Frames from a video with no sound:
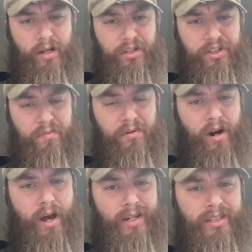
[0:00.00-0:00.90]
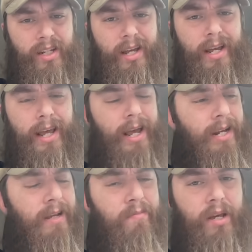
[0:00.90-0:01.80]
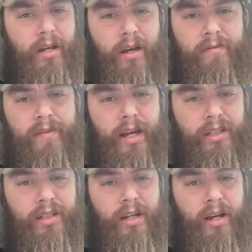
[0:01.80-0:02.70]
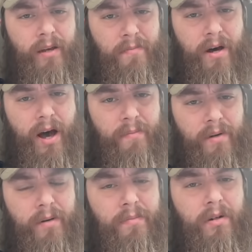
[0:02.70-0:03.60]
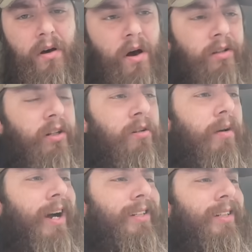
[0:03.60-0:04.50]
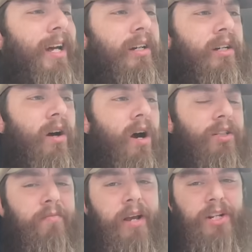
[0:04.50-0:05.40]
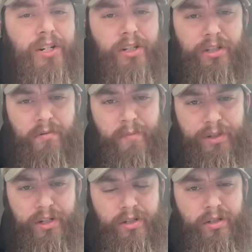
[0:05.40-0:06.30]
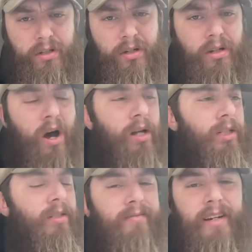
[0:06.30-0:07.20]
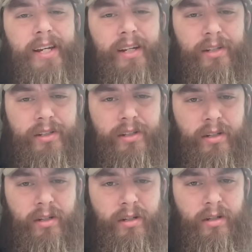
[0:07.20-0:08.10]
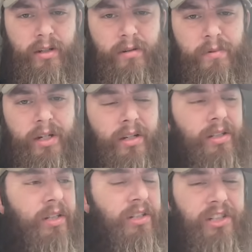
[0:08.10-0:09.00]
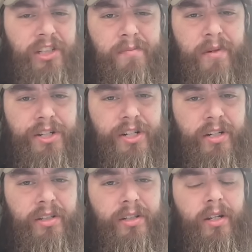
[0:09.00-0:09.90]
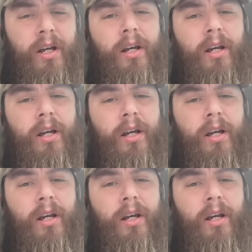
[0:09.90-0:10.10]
surprise and a big event pop up on the horizon that could cause major disruptions, could cause delays. We could see suspensions